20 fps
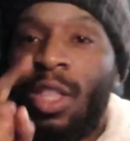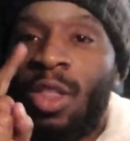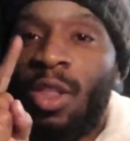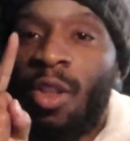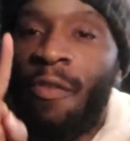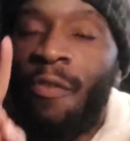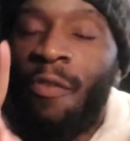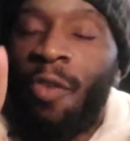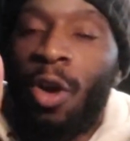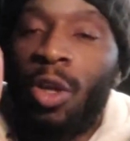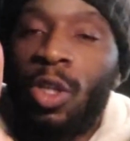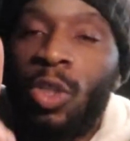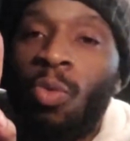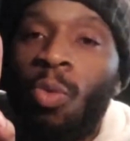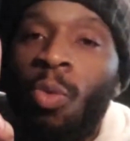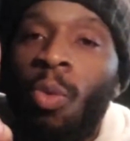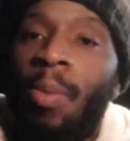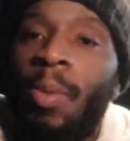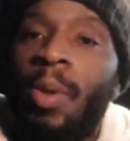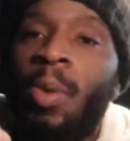The first
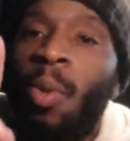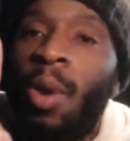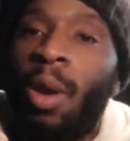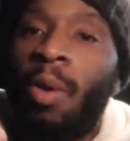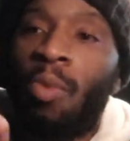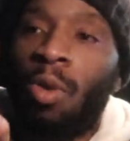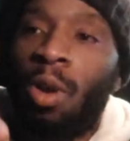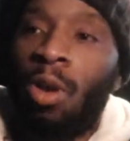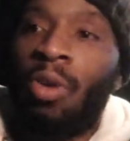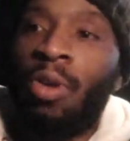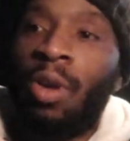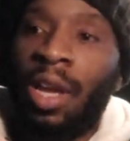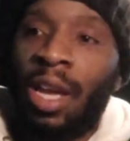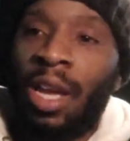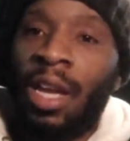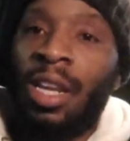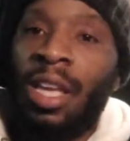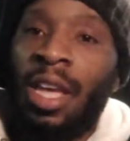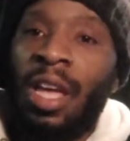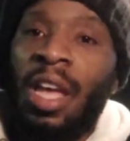one where we went wrong
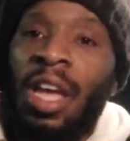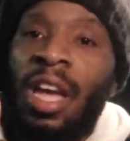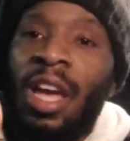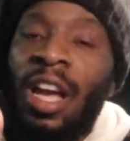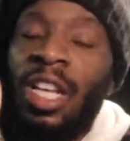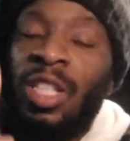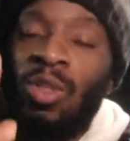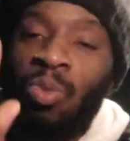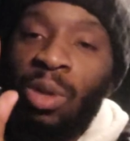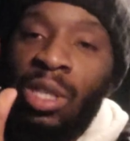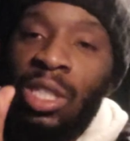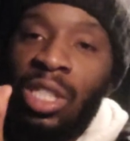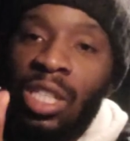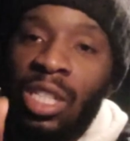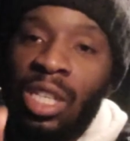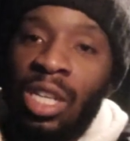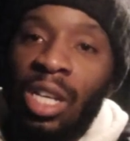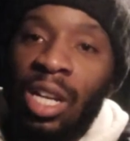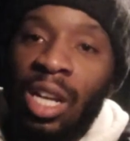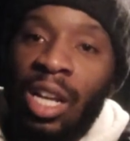at is we
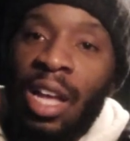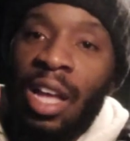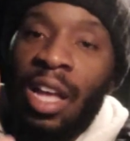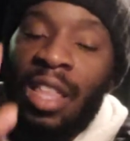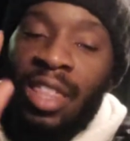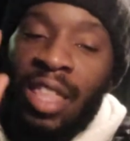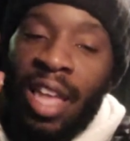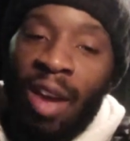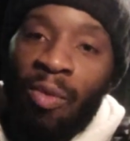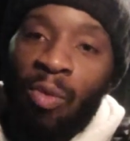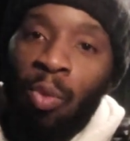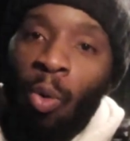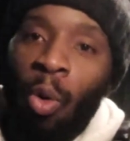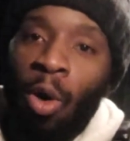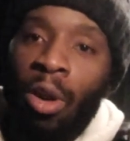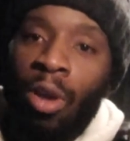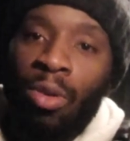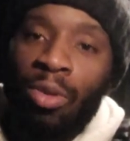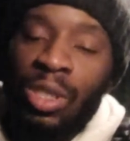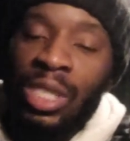took that
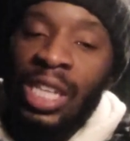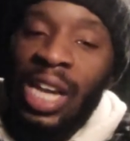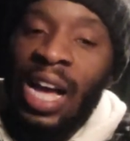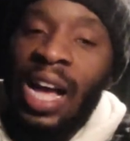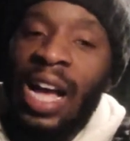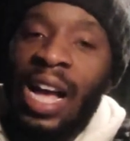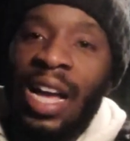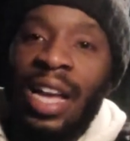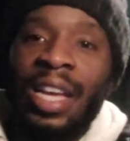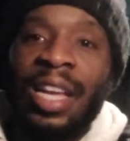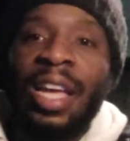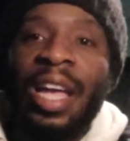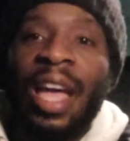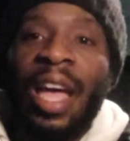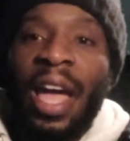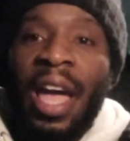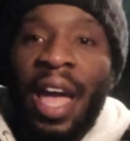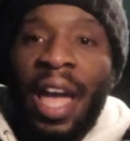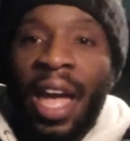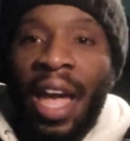Royal Thai
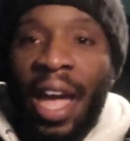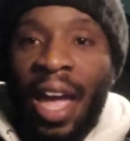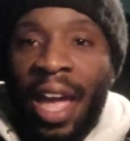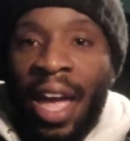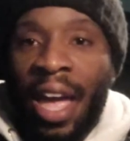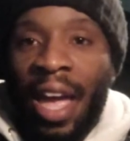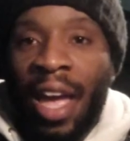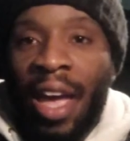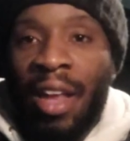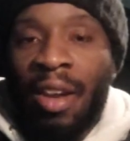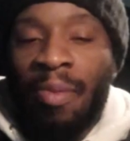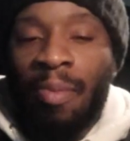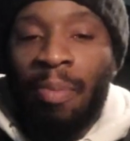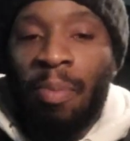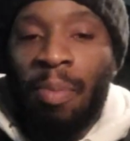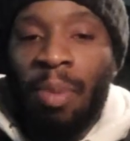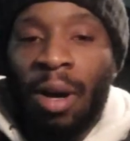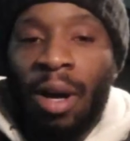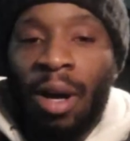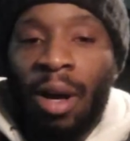and
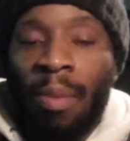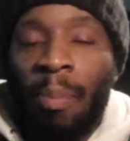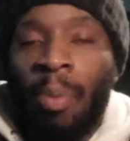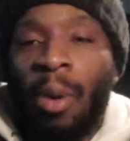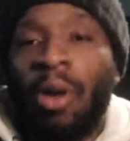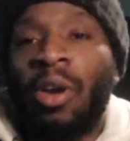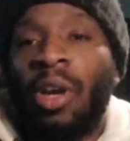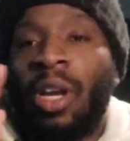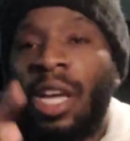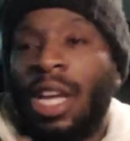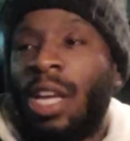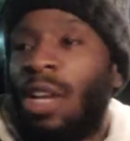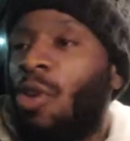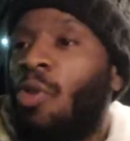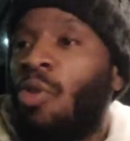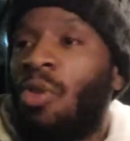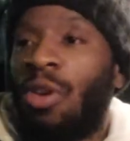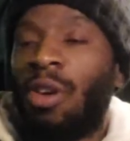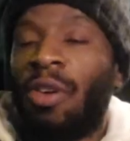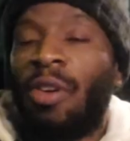a Burger King
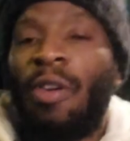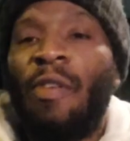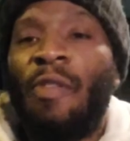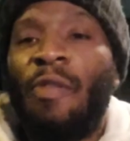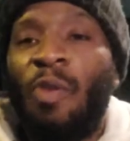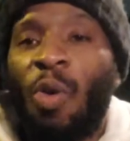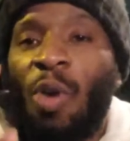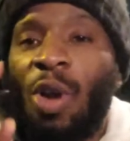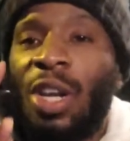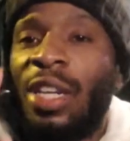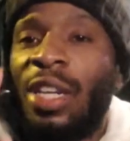order for